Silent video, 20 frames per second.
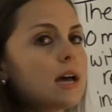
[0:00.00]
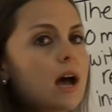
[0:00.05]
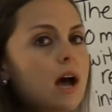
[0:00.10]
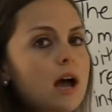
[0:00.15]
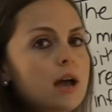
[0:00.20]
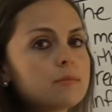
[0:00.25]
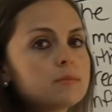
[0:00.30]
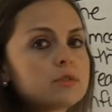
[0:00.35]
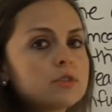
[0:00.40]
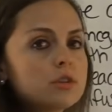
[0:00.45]

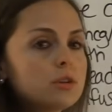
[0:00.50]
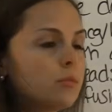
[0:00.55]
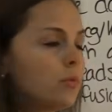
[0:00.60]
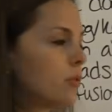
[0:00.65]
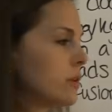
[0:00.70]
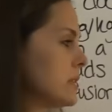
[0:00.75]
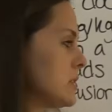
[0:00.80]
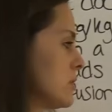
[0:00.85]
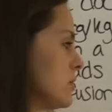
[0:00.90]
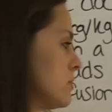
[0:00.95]
times two
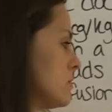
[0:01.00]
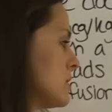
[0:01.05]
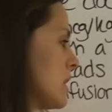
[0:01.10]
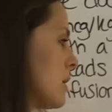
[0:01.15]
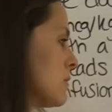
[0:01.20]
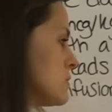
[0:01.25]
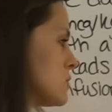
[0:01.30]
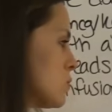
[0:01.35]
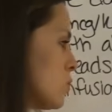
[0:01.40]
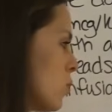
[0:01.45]
point two
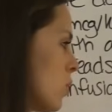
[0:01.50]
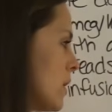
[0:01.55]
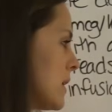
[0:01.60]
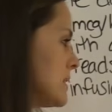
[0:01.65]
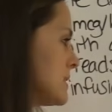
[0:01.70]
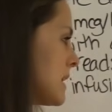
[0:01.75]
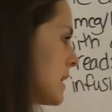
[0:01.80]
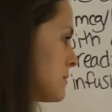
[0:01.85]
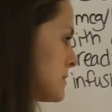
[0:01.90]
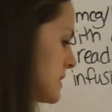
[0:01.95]
times
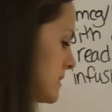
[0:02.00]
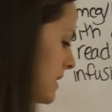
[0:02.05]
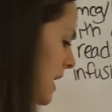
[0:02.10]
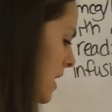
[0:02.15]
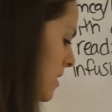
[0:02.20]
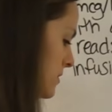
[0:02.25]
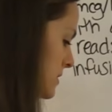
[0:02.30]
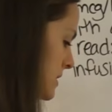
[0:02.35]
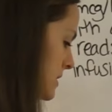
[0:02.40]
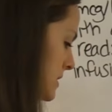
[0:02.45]
one times one
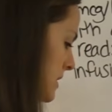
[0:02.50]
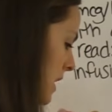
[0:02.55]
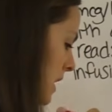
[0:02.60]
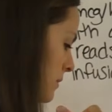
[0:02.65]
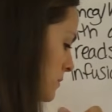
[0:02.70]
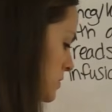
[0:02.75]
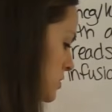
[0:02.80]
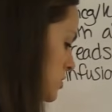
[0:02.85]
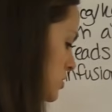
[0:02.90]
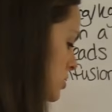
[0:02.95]
thousand
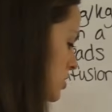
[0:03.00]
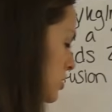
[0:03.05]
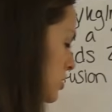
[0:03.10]
times